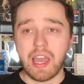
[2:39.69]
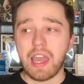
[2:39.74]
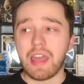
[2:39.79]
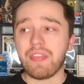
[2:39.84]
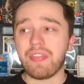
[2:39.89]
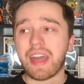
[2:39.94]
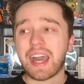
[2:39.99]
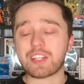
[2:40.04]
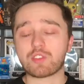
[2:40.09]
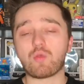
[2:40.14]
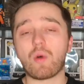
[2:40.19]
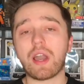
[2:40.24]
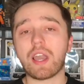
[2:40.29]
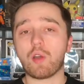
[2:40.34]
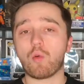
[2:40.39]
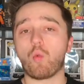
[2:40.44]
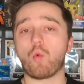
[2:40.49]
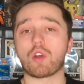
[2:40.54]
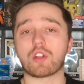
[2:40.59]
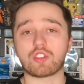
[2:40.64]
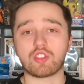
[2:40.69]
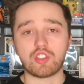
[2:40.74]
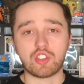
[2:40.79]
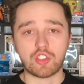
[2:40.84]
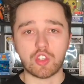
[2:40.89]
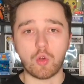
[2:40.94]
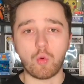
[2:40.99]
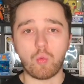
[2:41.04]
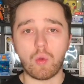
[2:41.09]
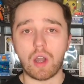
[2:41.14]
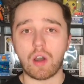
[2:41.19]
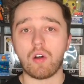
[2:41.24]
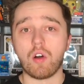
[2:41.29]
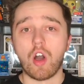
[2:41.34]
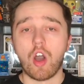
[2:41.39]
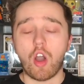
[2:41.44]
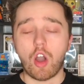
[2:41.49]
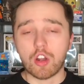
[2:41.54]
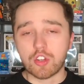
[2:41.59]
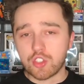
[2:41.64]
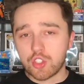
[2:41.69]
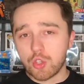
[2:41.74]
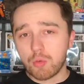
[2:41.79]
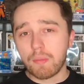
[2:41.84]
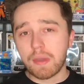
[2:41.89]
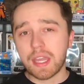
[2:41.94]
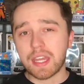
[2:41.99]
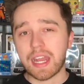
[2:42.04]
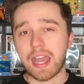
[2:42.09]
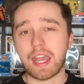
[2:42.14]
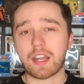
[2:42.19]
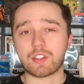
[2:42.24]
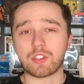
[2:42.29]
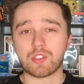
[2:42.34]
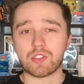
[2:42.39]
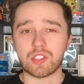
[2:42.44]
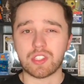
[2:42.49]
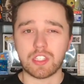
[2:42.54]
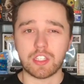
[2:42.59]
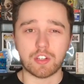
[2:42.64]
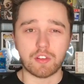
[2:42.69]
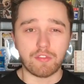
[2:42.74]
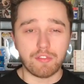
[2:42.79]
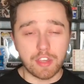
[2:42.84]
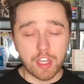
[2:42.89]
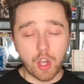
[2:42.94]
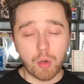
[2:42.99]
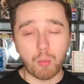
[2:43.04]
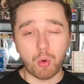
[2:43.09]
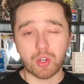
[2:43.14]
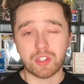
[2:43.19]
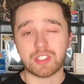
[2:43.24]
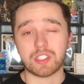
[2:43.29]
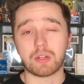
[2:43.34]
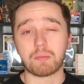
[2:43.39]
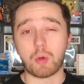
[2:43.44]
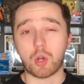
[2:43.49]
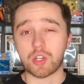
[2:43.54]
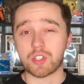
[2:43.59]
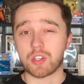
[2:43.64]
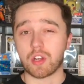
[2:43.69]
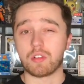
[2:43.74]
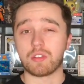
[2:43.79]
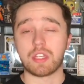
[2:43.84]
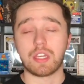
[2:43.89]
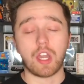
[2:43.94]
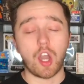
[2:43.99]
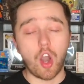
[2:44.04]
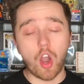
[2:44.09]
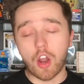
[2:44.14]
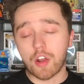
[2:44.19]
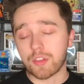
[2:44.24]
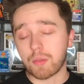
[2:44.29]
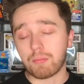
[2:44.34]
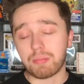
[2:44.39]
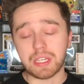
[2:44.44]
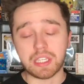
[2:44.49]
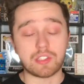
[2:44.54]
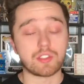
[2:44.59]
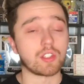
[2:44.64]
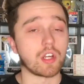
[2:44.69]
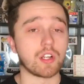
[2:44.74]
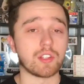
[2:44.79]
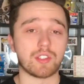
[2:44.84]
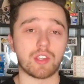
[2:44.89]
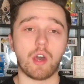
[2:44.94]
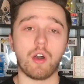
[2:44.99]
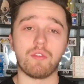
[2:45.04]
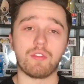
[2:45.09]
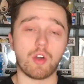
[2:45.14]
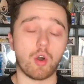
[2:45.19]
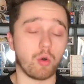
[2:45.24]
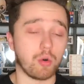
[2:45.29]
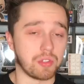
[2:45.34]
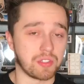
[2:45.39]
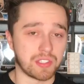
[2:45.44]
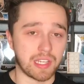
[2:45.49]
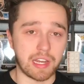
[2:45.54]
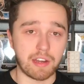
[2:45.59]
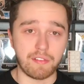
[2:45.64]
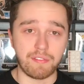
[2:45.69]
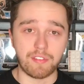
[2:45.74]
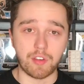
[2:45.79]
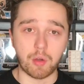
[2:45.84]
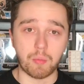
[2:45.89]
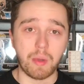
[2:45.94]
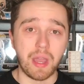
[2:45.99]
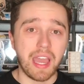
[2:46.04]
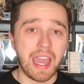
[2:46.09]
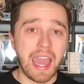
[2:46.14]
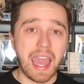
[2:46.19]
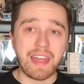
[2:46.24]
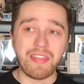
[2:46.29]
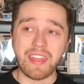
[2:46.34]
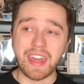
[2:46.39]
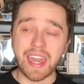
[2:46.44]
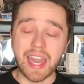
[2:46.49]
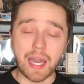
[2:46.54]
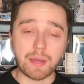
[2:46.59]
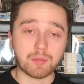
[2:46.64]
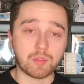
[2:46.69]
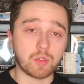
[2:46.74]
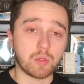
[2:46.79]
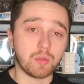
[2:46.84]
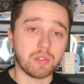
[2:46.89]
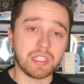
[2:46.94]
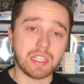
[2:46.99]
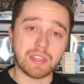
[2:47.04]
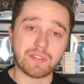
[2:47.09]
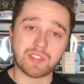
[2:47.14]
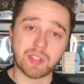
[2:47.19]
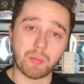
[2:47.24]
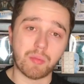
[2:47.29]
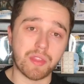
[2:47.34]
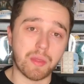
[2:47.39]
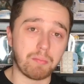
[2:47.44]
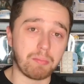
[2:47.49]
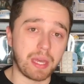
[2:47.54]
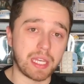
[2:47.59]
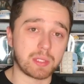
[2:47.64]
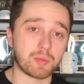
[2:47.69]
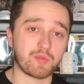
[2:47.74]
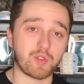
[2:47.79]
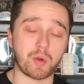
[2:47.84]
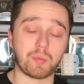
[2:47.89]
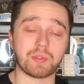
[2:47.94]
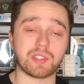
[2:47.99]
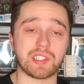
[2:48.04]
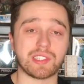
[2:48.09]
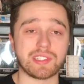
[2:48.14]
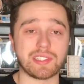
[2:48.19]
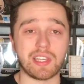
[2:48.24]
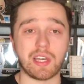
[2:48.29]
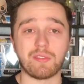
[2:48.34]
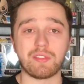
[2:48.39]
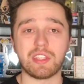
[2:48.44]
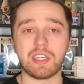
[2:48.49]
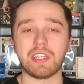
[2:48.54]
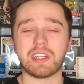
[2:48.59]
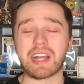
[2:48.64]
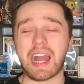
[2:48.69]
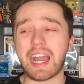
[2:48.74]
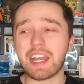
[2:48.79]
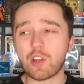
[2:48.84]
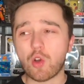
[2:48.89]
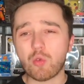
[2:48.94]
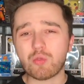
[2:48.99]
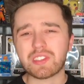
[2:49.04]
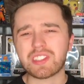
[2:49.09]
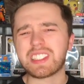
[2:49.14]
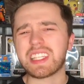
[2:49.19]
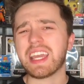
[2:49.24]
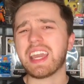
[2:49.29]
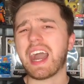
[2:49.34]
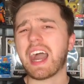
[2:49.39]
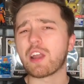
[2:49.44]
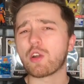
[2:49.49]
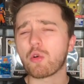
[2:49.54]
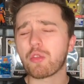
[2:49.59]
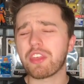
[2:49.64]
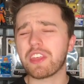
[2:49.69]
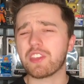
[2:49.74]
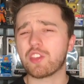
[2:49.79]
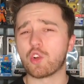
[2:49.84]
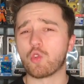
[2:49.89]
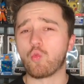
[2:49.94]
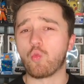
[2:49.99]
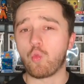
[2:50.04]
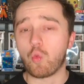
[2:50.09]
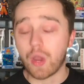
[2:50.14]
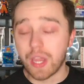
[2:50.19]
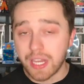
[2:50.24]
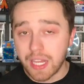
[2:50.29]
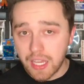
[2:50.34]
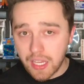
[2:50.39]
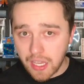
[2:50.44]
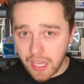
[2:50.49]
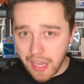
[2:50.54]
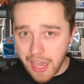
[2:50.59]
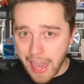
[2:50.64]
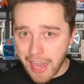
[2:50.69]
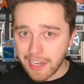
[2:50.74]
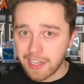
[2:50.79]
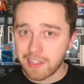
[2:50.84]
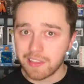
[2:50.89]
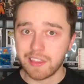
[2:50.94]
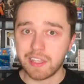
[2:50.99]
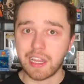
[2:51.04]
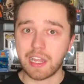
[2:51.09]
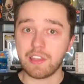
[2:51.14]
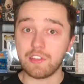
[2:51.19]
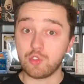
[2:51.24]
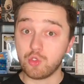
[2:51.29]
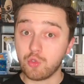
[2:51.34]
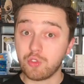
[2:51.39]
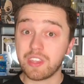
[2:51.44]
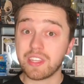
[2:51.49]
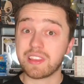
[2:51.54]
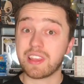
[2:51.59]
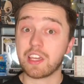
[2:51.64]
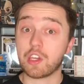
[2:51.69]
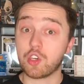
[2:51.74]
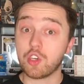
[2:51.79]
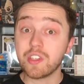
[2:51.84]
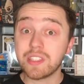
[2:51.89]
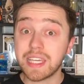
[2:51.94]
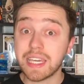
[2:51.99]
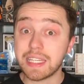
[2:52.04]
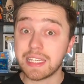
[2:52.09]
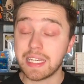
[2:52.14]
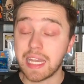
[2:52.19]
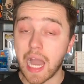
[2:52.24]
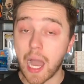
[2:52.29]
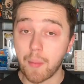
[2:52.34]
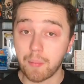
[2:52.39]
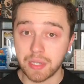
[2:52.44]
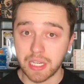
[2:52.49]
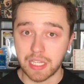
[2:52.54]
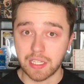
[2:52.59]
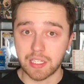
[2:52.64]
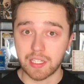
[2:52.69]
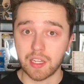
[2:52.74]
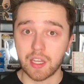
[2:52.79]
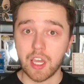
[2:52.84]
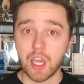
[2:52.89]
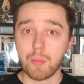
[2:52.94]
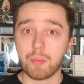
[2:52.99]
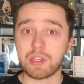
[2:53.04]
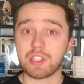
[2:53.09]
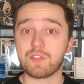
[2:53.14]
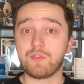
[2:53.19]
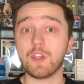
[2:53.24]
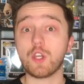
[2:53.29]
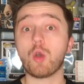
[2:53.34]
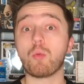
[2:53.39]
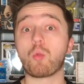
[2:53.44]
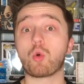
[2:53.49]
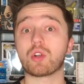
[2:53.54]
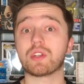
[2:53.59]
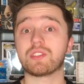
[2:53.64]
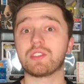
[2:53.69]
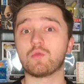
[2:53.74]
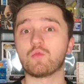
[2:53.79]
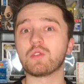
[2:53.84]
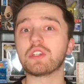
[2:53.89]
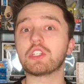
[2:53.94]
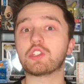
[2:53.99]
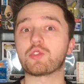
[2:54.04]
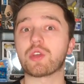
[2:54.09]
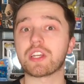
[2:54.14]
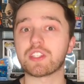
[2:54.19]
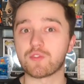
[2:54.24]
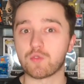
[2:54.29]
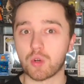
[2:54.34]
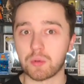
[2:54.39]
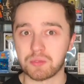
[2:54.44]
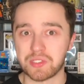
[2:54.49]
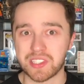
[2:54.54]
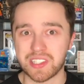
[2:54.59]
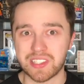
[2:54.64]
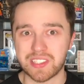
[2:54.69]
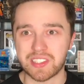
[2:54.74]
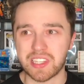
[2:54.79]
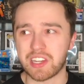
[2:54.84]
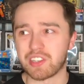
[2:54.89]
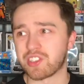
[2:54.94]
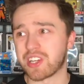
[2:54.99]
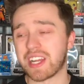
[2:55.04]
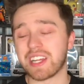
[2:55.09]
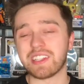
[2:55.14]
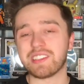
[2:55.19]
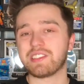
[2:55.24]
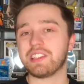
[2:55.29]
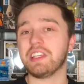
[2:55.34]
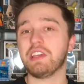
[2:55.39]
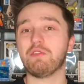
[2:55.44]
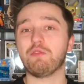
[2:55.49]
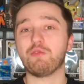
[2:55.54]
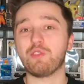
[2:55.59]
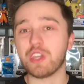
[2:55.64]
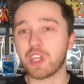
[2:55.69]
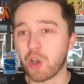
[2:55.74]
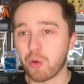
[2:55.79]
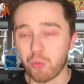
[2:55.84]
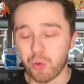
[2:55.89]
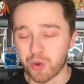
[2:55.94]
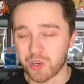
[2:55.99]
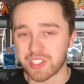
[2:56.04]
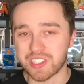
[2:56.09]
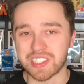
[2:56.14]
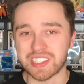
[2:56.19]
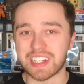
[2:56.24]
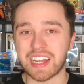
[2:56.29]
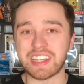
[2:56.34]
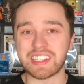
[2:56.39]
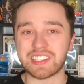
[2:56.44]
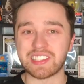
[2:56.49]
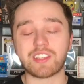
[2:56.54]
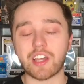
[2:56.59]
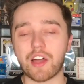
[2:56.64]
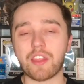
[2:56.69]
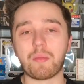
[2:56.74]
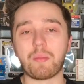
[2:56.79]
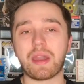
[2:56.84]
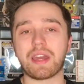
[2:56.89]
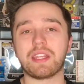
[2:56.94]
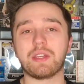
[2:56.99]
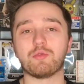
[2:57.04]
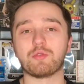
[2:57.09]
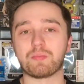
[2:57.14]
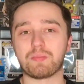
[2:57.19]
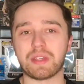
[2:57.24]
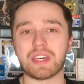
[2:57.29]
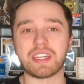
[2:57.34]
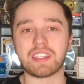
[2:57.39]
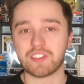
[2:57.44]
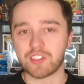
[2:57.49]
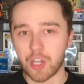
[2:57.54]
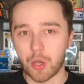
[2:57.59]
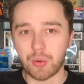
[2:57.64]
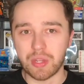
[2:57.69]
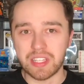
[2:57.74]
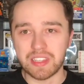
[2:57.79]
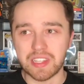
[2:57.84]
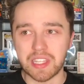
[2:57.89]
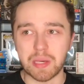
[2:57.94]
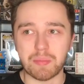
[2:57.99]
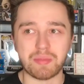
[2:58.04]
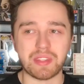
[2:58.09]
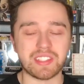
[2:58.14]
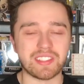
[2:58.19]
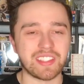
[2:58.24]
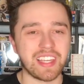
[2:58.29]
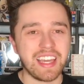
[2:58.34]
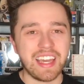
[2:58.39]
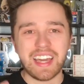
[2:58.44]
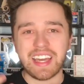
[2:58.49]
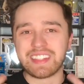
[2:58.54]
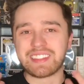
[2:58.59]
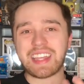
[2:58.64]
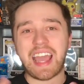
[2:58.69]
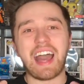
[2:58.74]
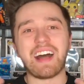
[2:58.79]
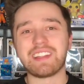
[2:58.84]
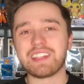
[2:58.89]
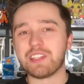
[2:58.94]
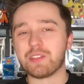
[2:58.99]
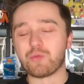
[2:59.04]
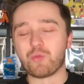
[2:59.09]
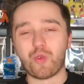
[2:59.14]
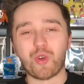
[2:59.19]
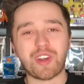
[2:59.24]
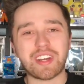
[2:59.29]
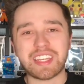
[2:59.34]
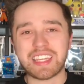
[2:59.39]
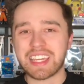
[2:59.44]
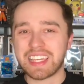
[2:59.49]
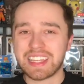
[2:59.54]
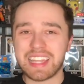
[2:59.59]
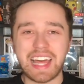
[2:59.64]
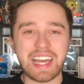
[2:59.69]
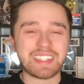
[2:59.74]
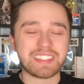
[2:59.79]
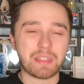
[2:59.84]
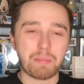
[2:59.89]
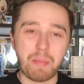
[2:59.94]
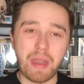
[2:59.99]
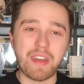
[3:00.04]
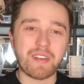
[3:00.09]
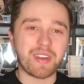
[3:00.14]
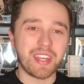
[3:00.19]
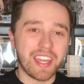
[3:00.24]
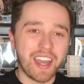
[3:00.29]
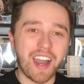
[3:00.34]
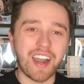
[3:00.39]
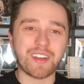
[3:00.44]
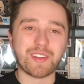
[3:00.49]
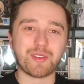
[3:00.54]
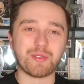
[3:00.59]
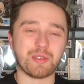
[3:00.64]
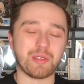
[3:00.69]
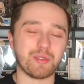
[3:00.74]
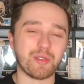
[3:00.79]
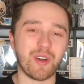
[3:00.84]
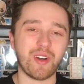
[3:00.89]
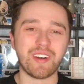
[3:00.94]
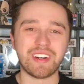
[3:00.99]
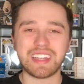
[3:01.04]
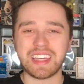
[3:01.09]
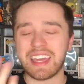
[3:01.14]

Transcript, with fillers: And that's why it worked so well. Our two main actors in here, Viggo Mortensen and Mahershala Ali, are the big stars of the whole entire film. And they absolutely give some of the best performances of the year. I don't say I don't think they're winning anything. I do think they could get nominated because Viggo Mortensen really transforms in this character. I didn't see Viggo Mortensen. I saw the man he was playing, Tony Lip, this Italian working class Americano, you know?